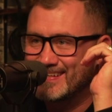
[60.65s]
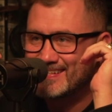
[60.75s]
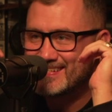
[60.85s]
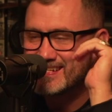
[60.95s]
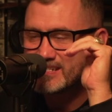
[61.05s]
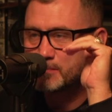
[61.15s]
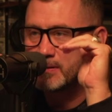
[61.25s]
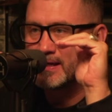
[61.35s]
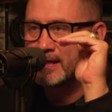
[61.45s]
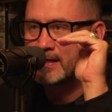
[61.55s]

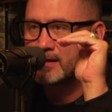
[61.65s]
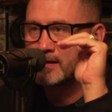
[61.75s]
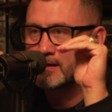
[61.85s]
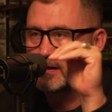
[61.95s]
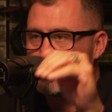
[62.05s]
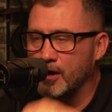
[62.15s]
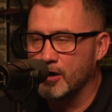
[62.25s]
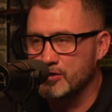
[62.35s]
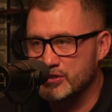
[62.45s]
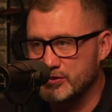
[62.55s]
disciplining our
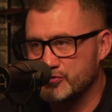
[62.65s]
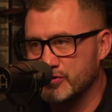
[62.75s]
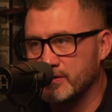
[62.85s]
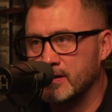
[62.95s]
children.